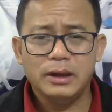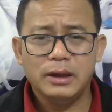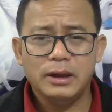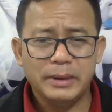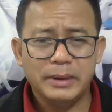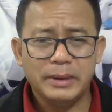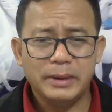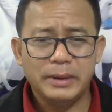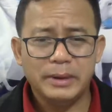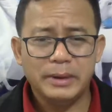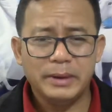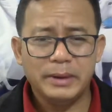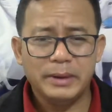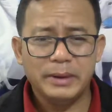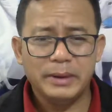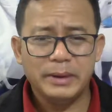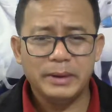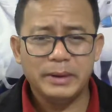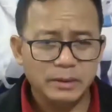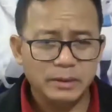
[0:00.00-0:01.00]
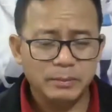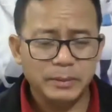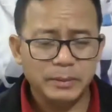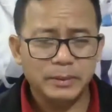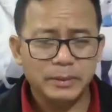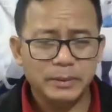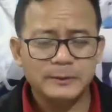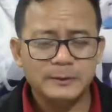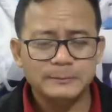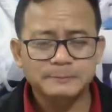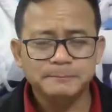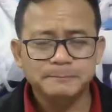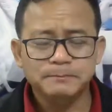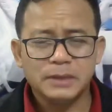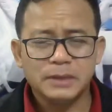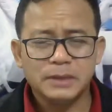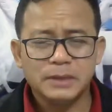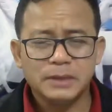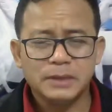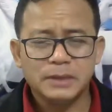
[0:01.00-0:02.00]
Bengali speaking people.
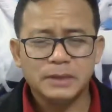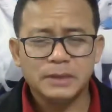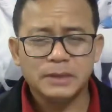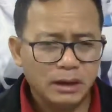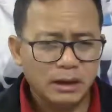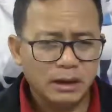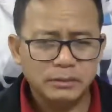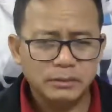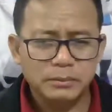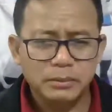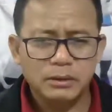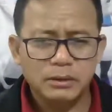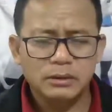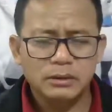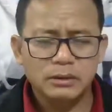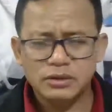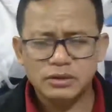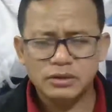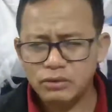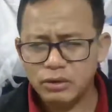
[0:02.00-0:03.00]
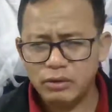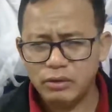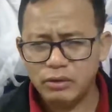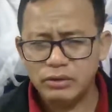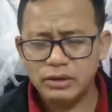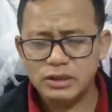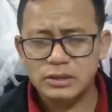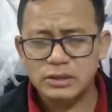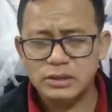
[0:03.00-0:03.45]
It is not only